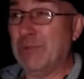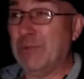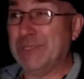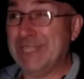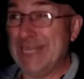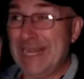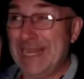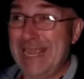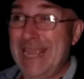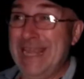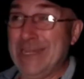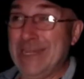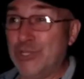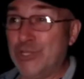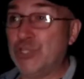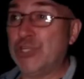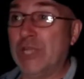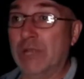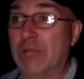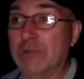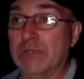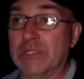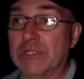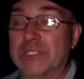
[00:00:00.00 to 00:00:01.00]
That was an inch
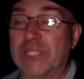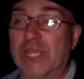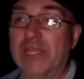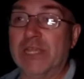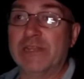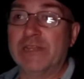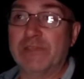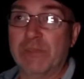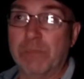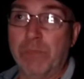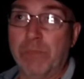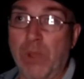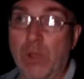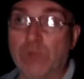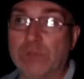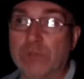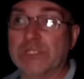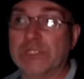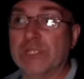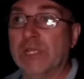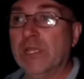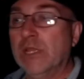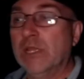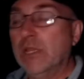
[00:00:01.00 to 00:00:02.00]
down the side of the
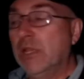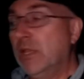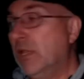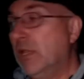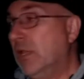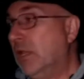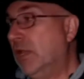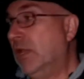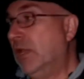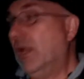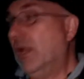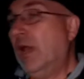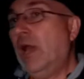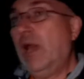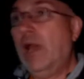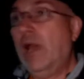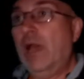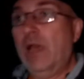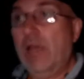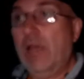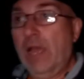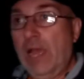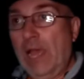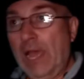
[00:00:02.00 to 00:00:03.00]
boat.
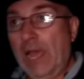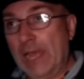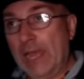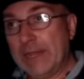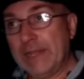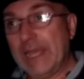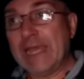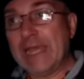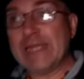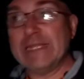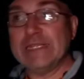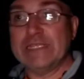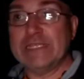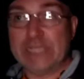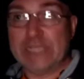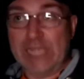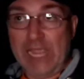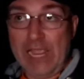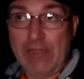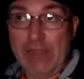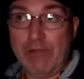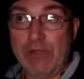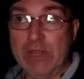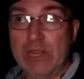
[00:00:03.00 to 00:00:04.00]
And that is
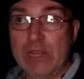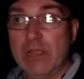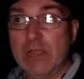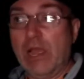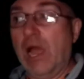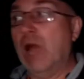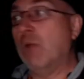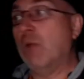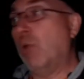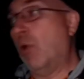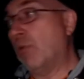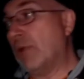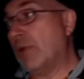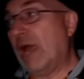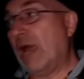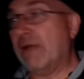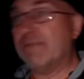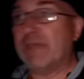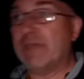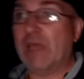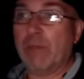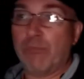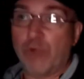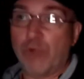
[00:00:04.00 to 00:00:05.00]
scary. I won't
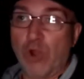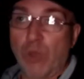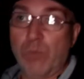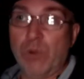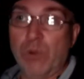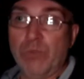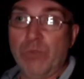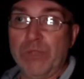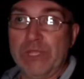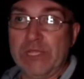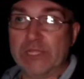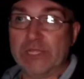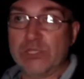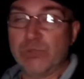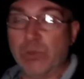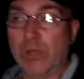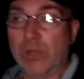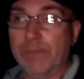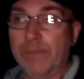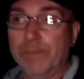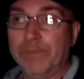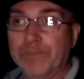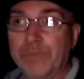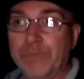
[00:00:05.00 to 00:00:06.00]
have that problem with this
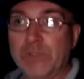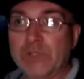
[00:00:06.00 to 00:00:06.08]
one.